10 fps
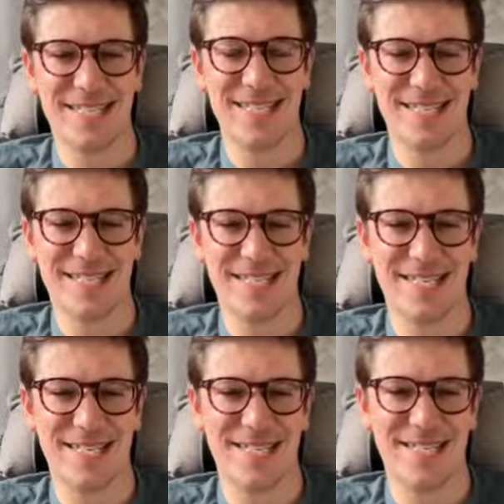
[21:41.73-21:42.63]

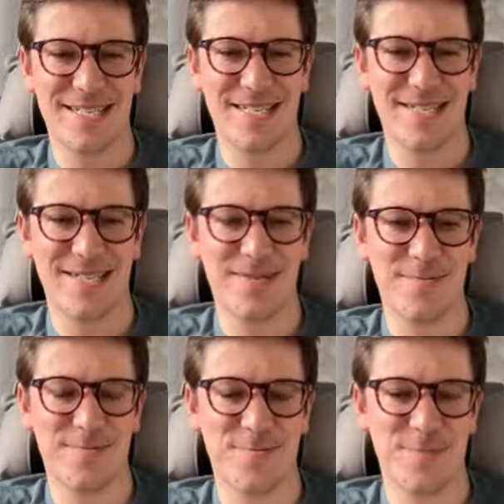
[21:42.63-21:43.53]

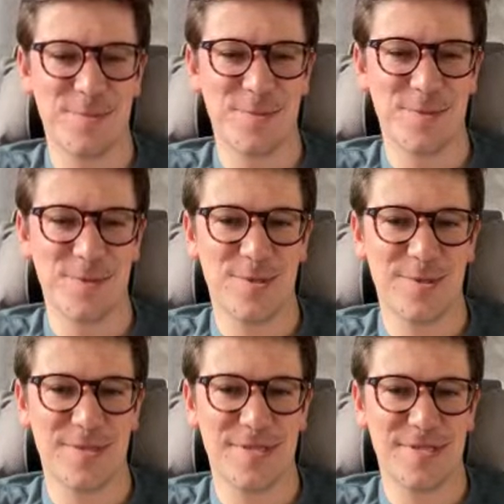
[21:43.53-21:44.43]

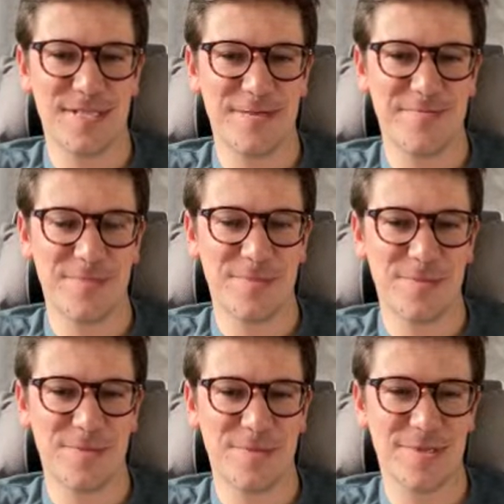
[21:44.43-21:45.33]

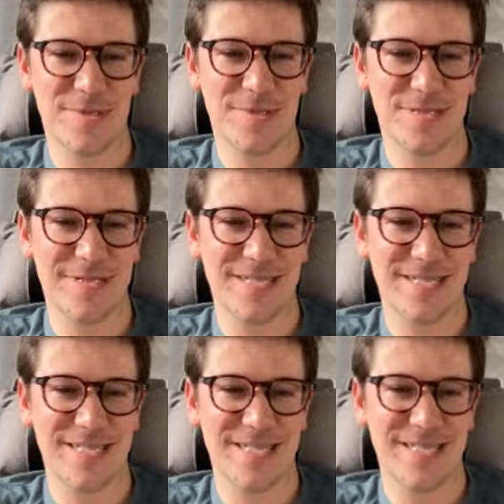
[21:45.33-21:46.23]

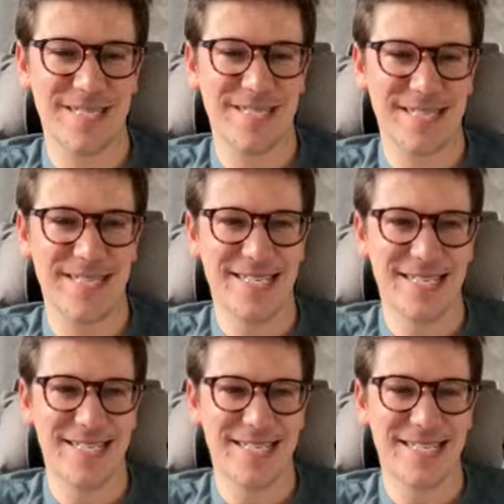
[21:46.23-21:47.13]

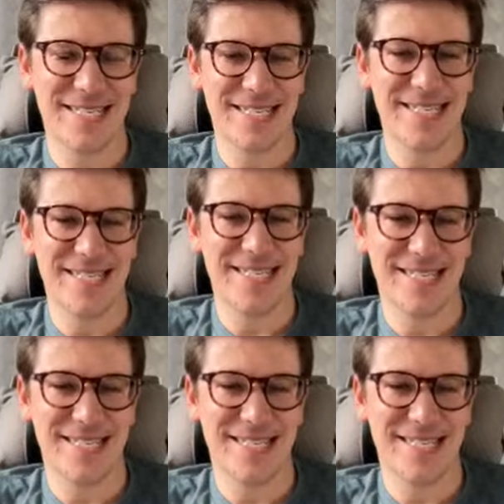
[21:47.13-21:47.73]
(silent)